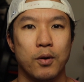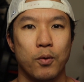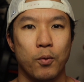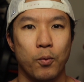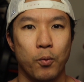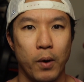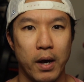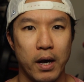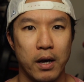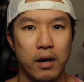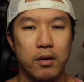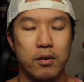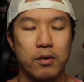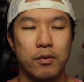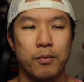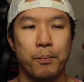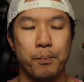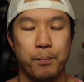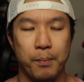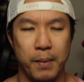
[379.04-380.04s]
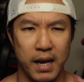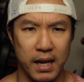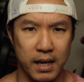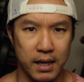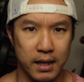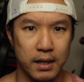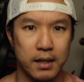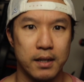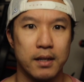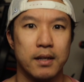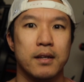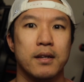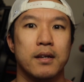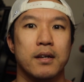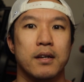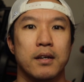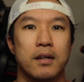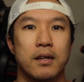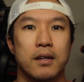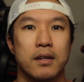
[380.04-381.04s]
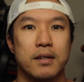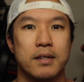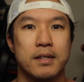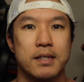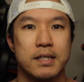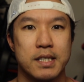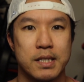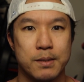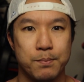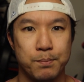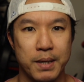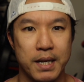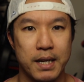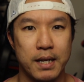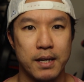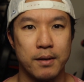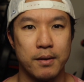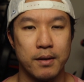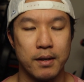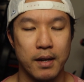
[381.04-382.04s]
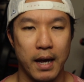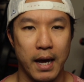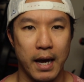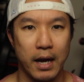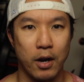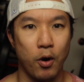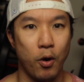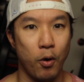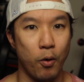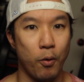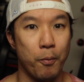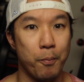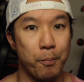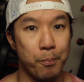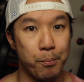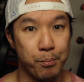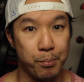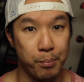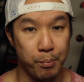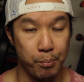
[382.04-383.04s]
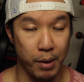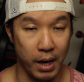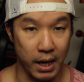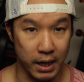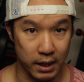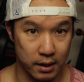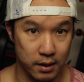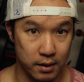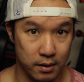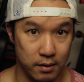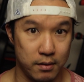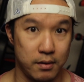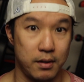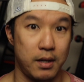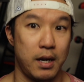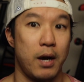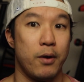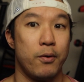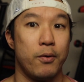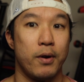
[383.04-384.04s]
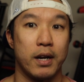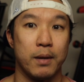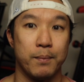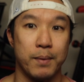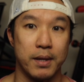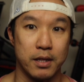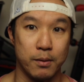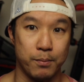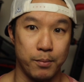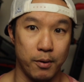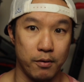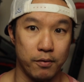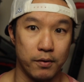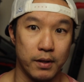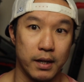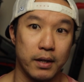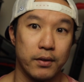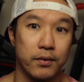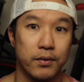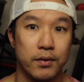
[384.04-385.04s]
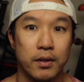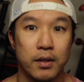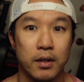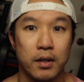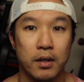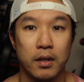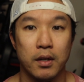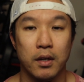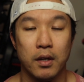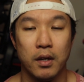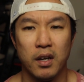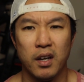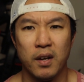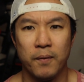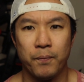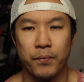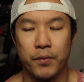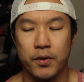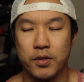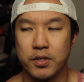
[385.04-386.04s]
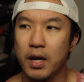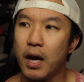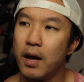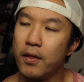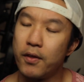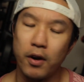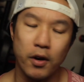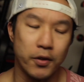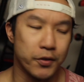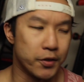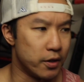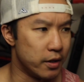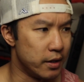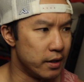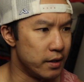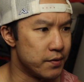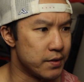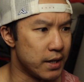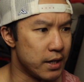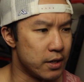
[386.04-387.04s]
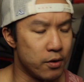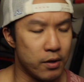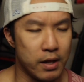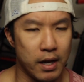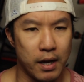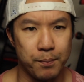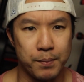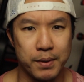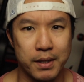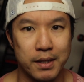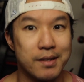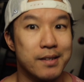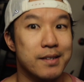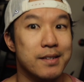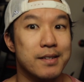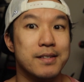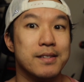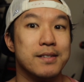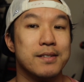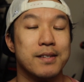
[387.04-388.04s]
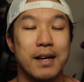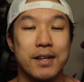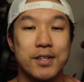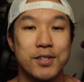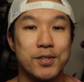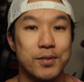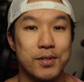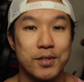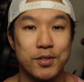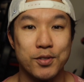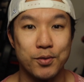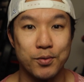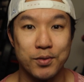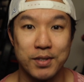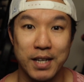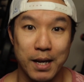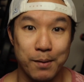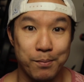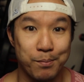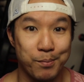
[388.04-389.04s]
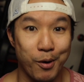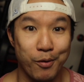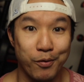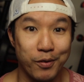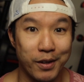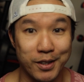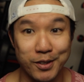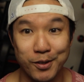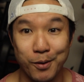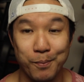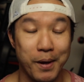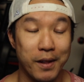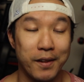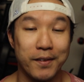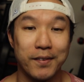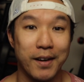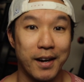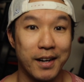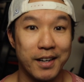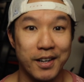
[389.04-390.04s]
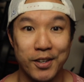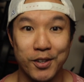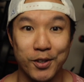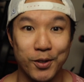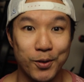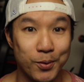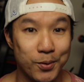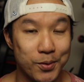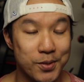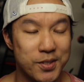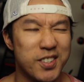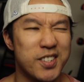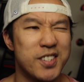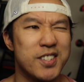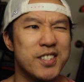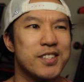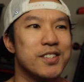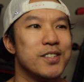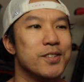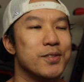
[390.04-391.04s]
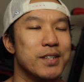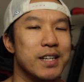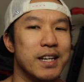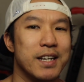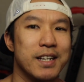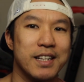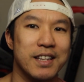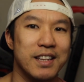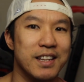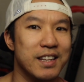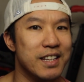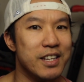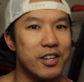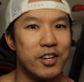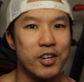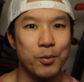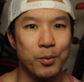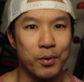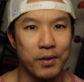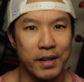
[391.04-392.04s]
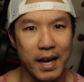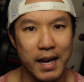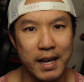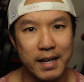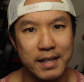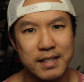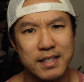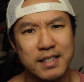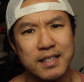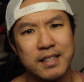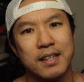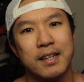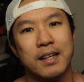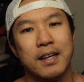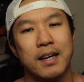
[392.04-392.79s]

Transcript: well-made spin at home bike, I would recommend the Bowflex. There's other alternatives, I know that, because as soon as you type Bowflex or Peloton on your Google search, you get littered with ads.